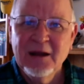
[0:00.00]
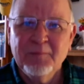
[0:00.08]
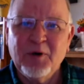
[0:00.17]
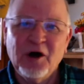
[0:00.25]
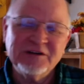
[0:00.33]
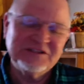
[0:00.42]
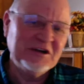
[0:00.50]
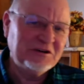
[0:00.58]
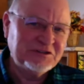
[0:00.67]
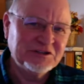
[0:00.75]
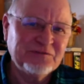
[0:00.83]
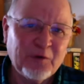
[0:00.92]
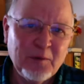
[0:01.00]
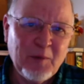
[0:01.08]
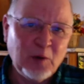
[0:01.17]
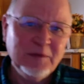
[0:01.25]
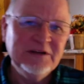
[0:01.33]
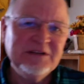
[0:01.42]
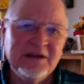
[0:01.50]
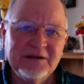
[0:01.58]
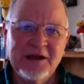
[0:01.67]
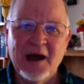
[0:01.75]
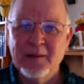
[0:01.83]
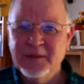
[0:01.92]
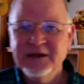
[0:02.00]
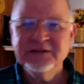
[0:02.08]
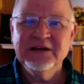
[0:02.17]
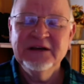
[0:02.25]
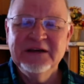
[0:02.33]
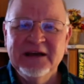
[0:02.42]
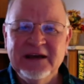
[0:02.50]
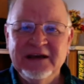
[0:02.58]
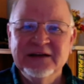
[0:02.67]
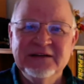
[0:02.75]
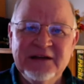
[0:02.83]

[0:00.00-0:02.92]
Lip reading: Pause there just for a moment and comment, and